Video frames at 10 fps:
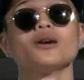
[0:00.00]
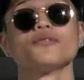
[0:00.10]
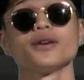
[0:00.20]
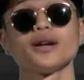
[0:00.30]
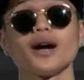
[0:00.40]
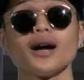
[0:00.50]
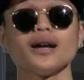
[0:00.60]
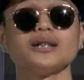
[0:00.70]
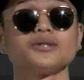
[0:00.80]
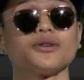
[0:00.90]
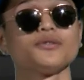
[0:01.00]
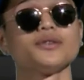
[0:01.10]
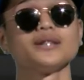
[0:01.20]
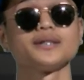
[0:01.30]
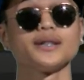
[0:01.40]
Fahrenheit and 12
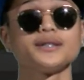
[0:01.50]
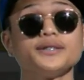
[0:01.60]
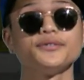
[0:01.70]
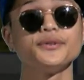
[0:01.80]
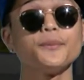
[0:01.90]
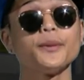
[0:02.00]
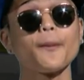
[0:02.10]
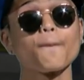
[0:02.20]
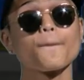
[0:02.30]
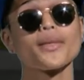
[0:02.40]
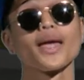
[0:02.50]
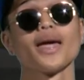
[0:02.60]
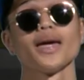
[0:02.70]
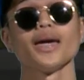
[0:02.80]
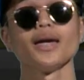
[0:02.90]
degrees Celsius, you feel me?
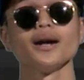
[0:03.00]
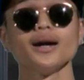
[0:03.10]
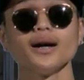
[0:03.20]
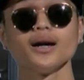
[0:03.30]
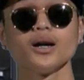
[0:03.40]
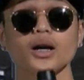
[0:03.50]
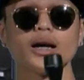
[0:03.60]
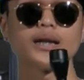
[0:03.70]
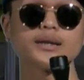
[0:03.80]
And uh, as you